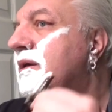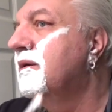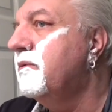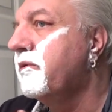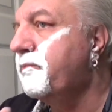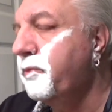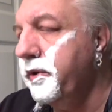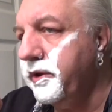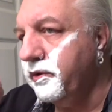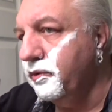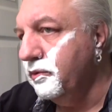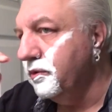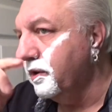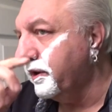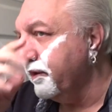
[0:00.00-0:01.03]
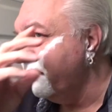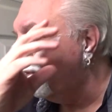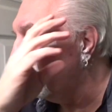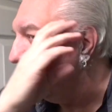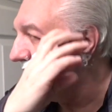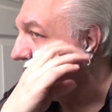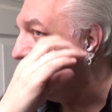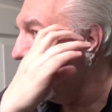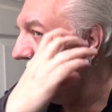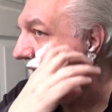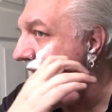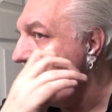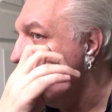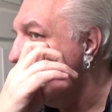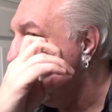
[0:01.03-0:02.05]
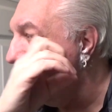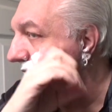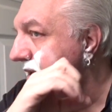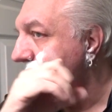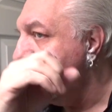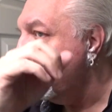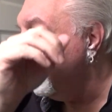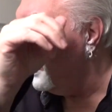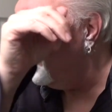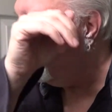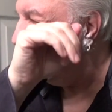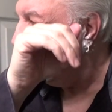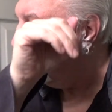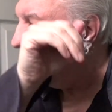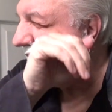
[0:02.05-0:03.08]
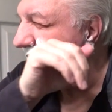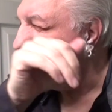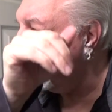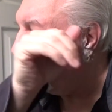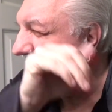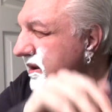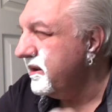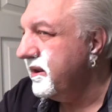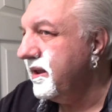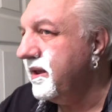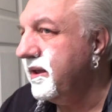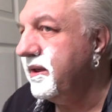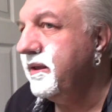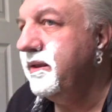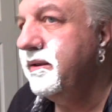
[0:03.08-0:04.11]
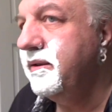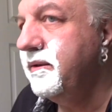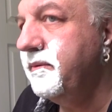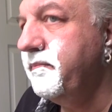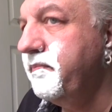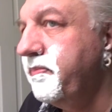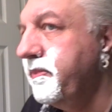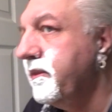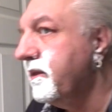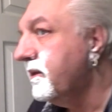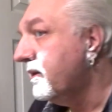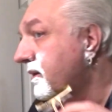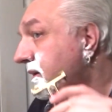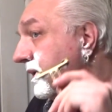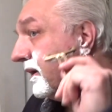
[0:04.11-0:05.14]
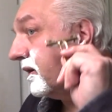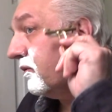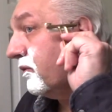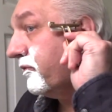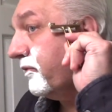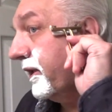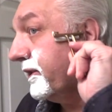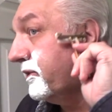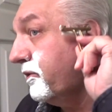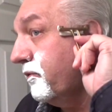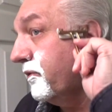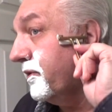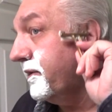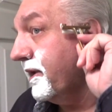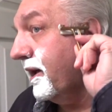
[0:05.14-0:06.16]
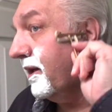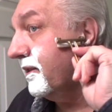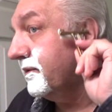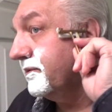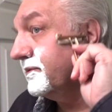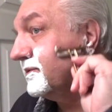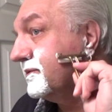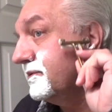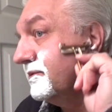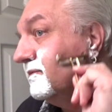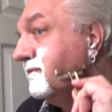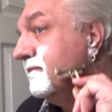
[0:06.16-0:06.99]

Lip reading: was pretty cool looking for its day. And it costs like $200.